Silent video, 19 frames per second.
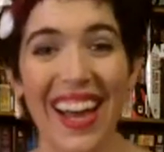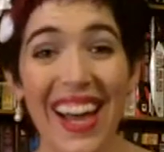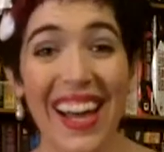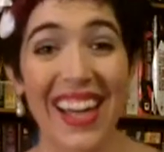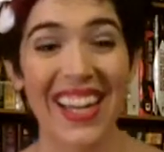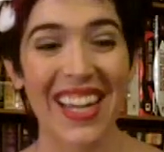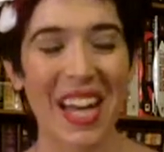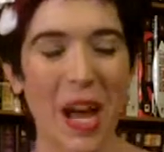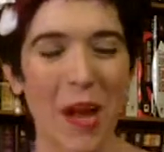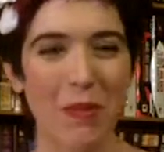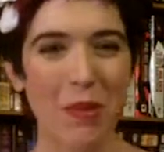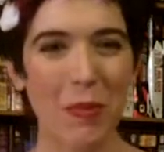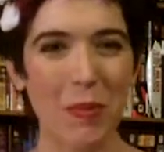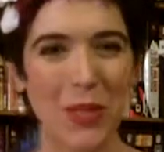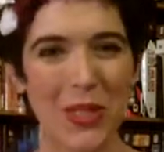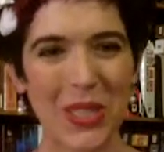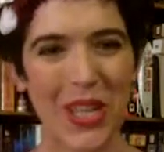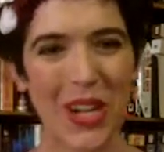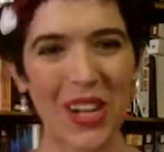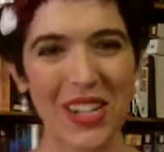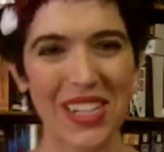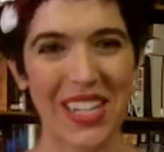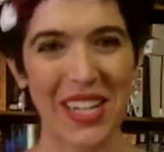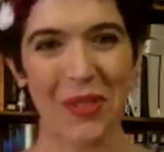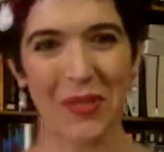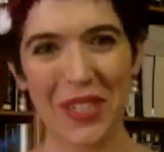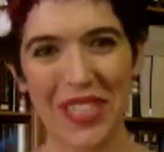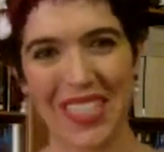Hi, I'm the Book Tart,
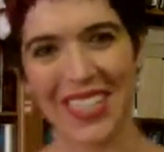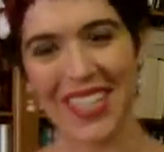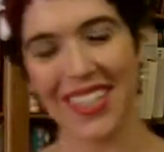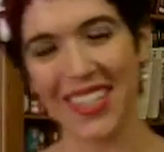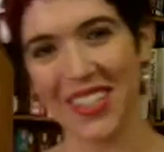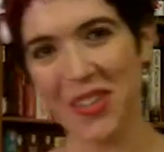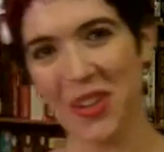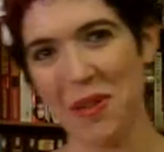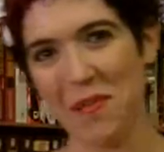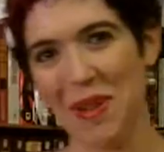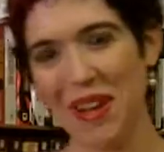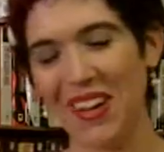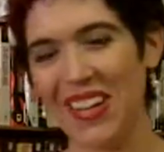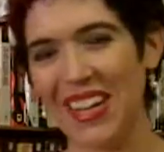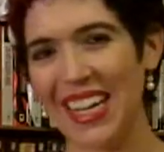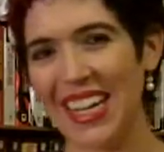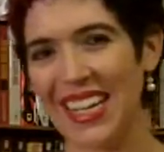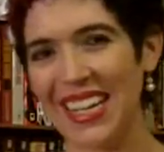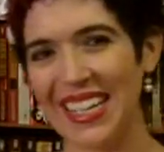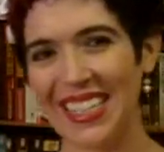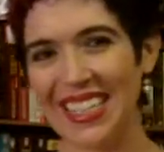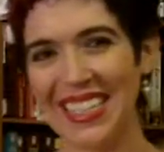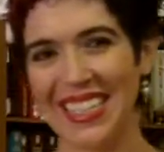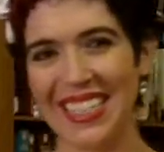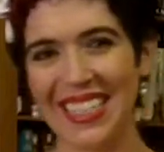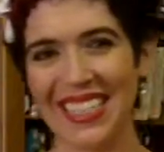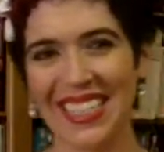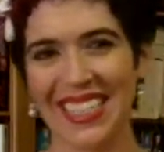and I want to tell you about a
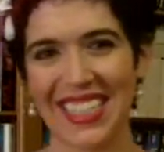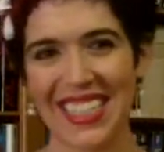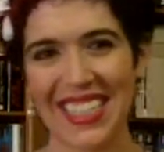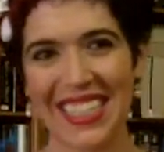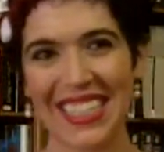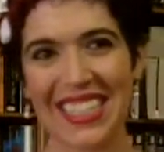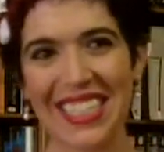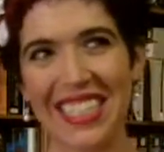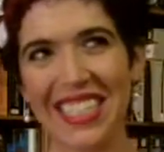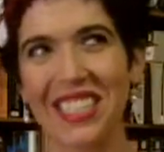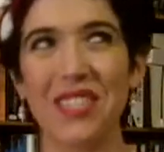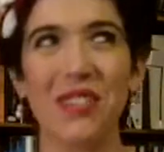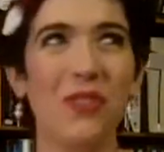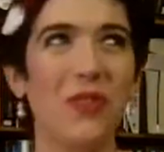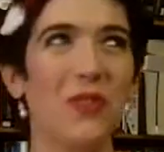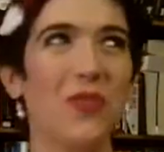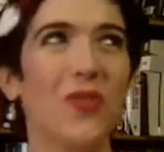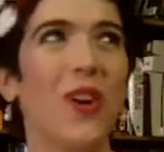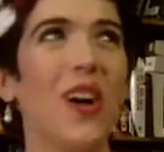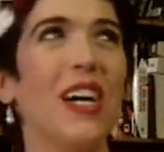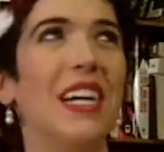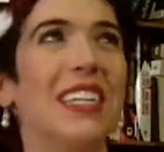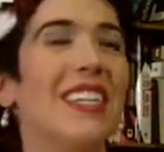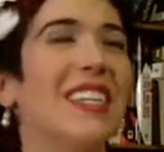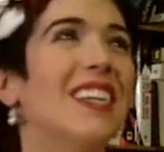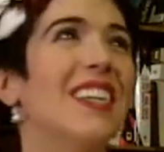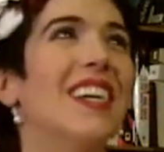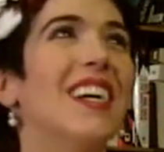delicious,
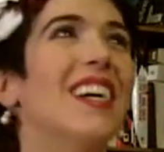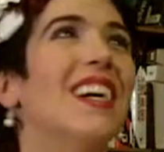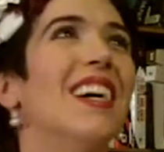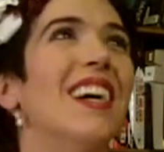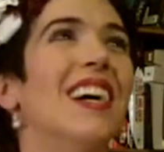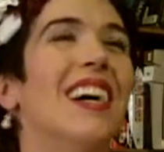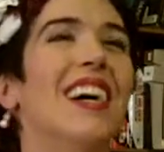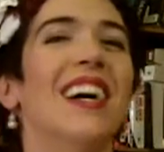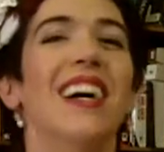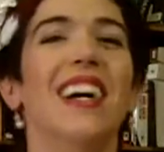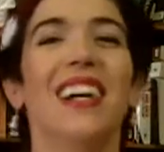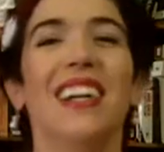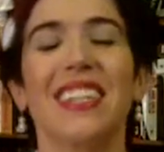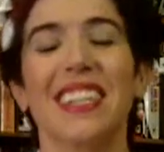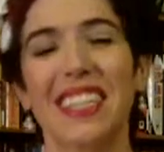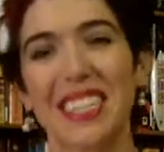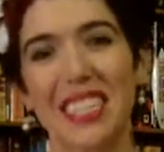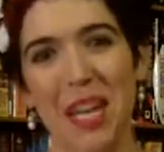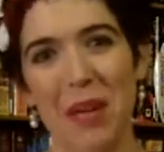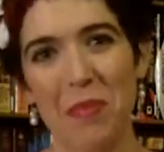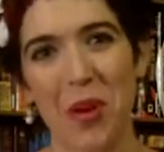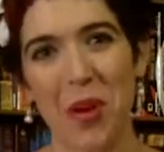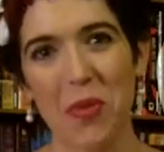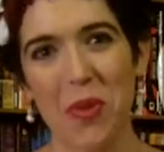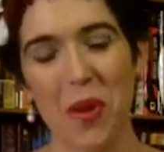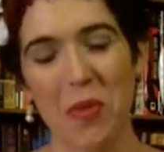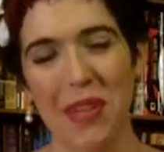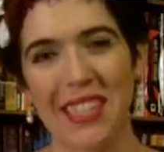fun
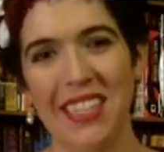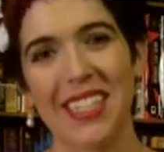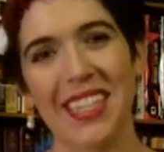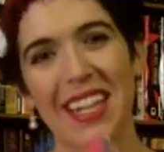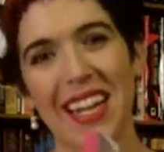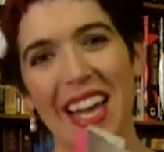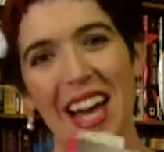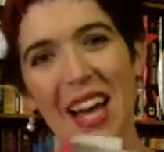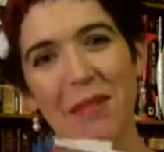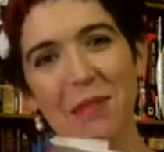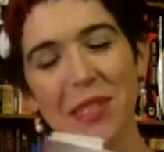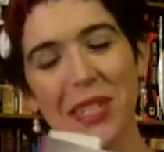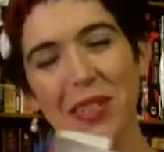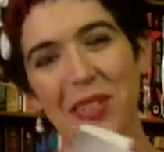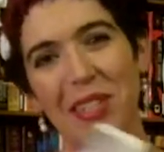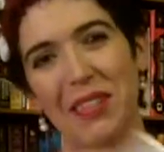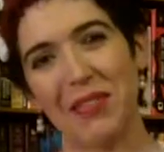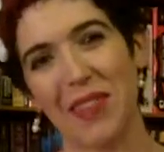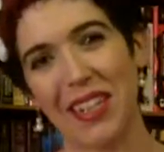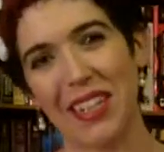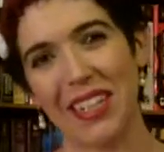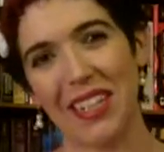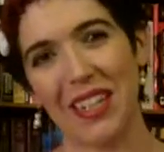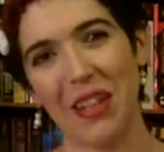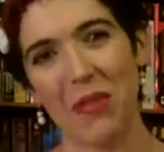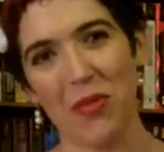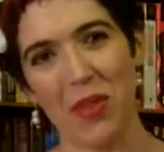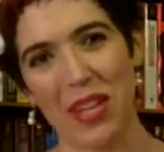contemporary romance that I absolutely fell
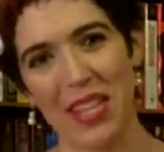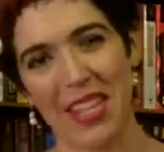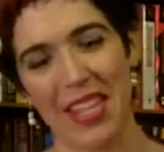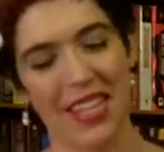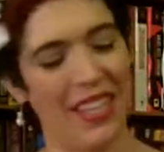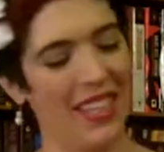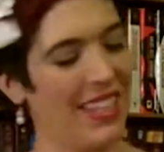in love with.